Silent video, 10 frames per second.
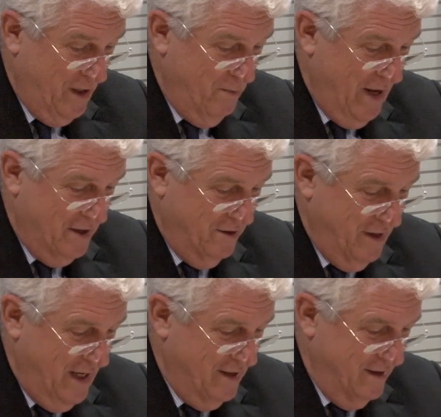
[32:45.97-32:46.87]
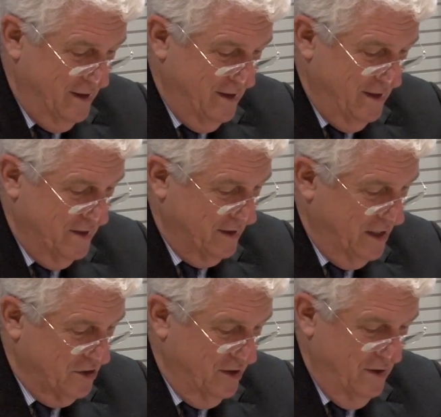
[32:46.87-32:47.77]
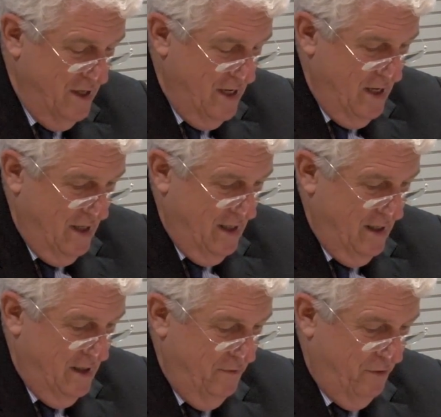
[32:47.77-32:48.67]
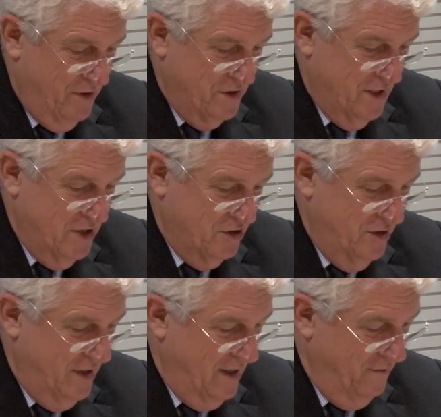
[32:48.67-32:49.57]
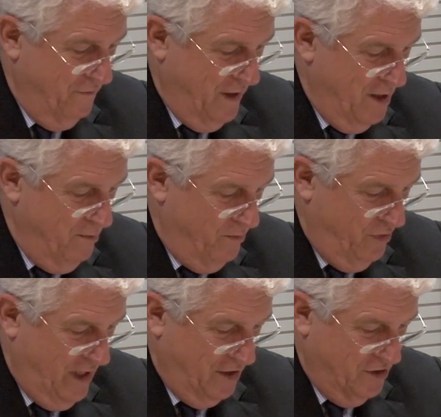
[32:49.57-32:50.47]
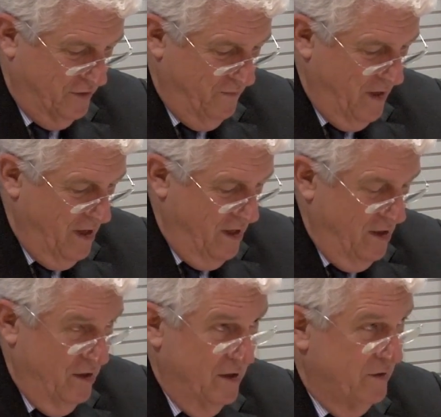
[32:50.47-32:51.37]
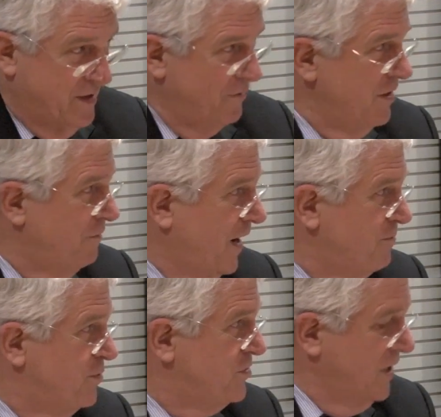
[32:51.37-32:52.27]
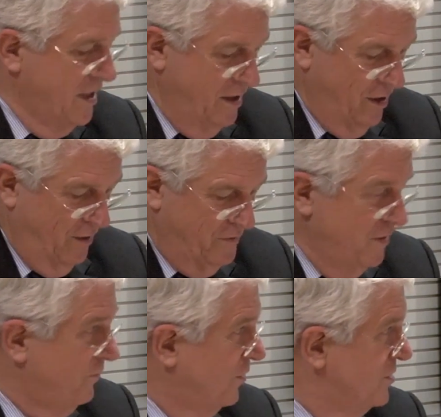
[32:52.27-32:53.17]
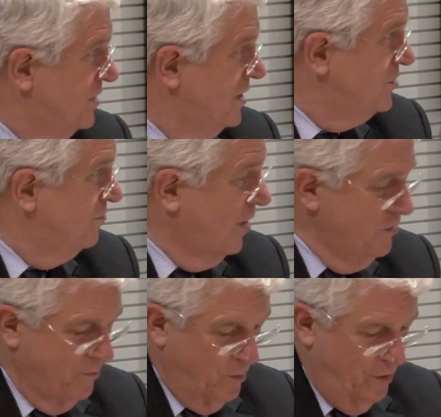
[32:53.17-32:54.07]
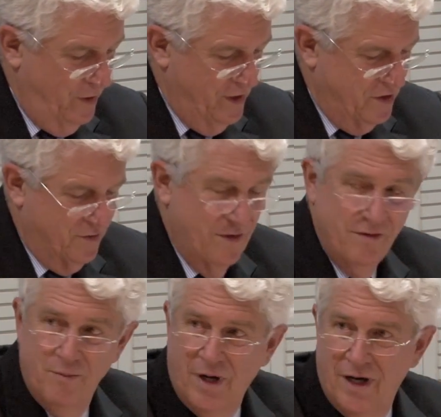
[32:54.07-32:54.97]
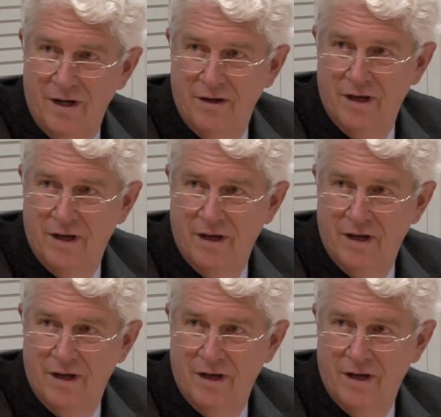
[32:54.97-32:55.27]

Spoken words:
we come back to that in the discussion. Deforestation and farm production. 75% of deforestation around the world is driven by